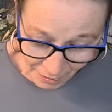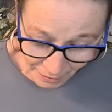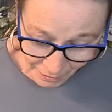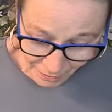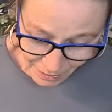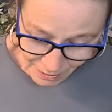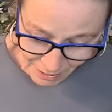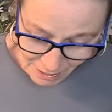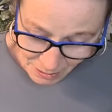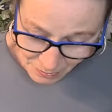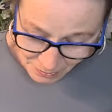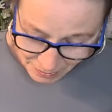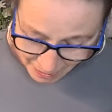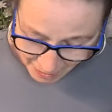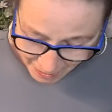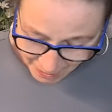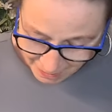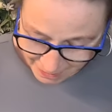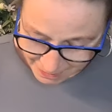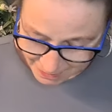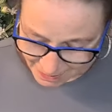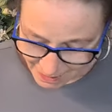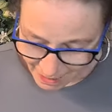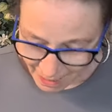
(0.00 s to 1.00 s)
So
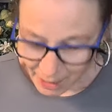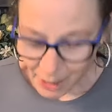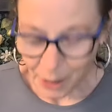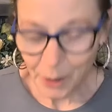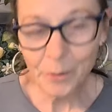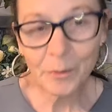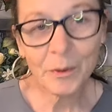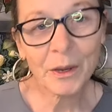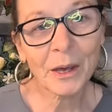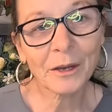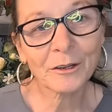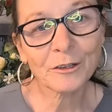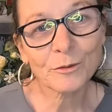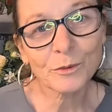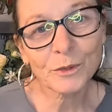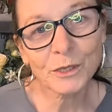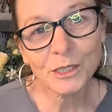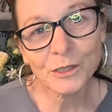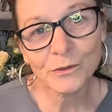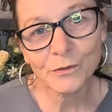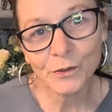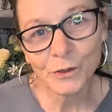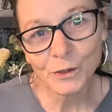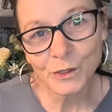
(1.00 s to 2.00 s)
guys, I hope you had a
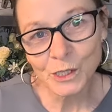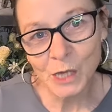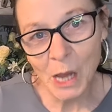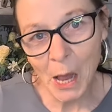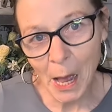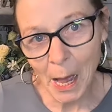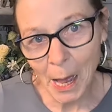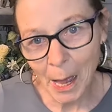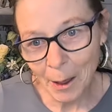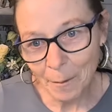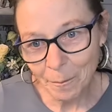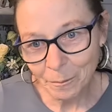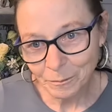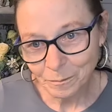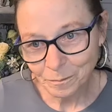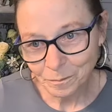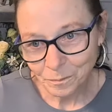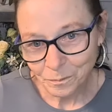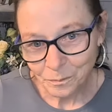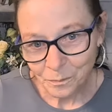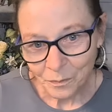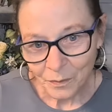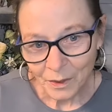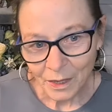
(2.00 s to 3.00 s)
wonderful time,
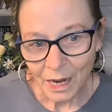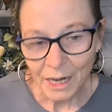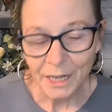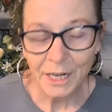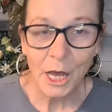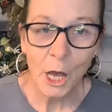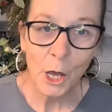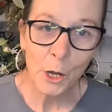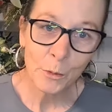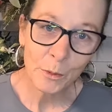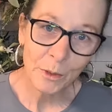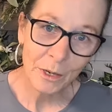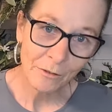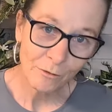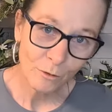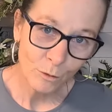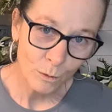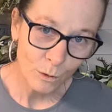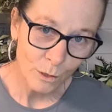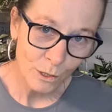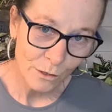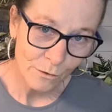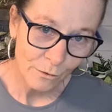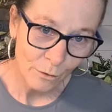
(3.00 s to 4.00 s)
and I hope you have a
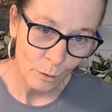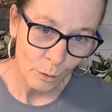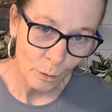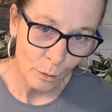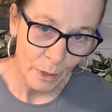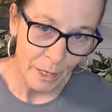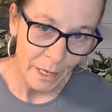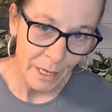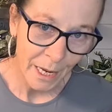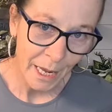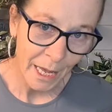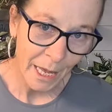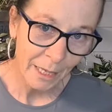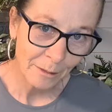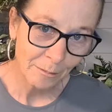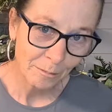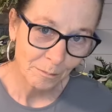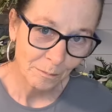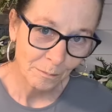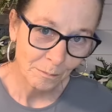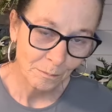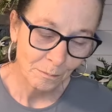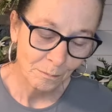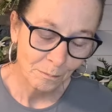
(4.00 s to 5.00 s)
wonderful weekend,